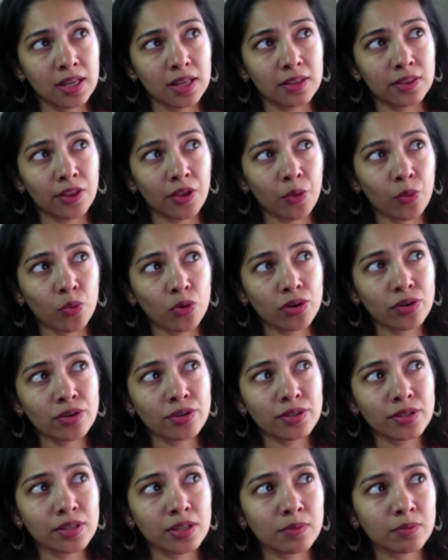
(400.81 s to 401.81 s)
there were
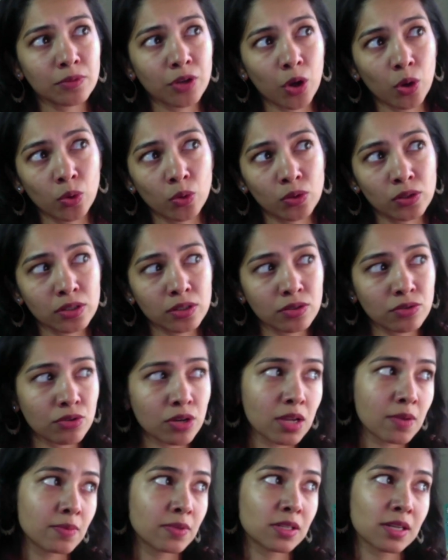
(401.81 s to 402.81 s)
some goals and
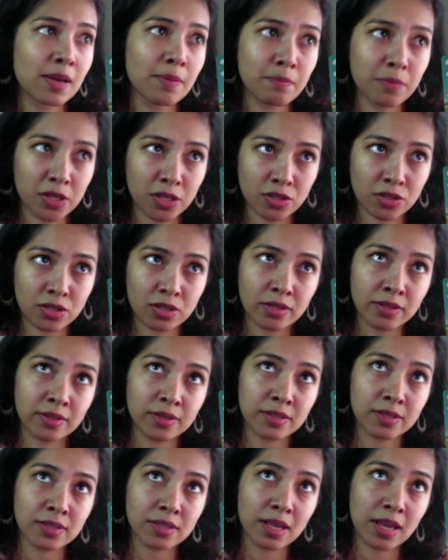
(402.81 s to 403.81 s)
dreams and
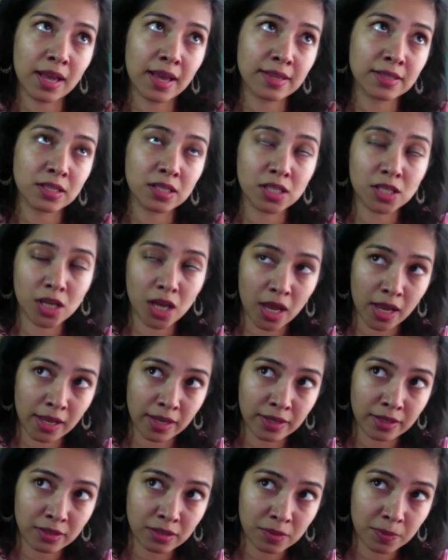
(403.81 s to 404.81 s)
ambitions as a
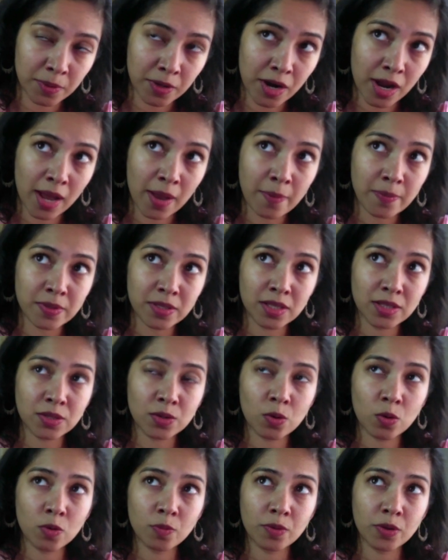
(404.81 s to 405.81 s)
child, perhaps, that
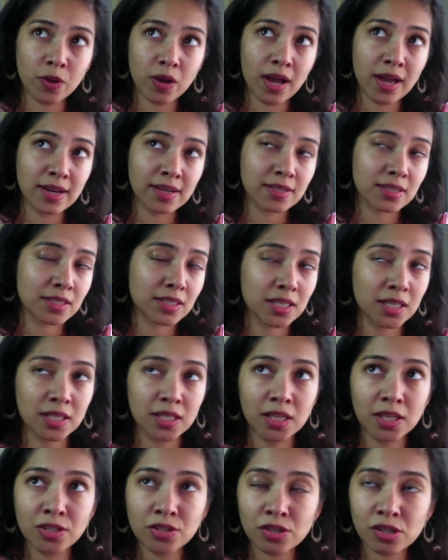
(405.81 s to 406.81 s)
Scorpio had as a
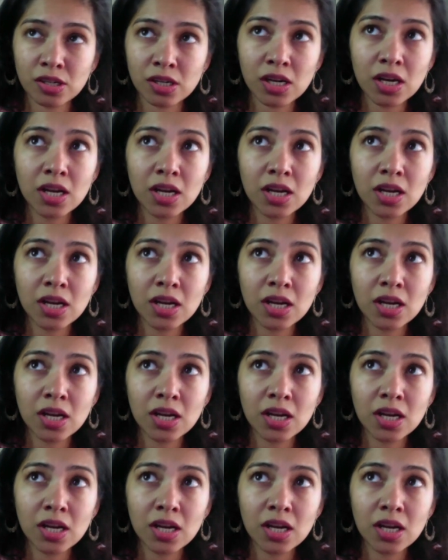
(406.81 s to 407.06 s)
teenager,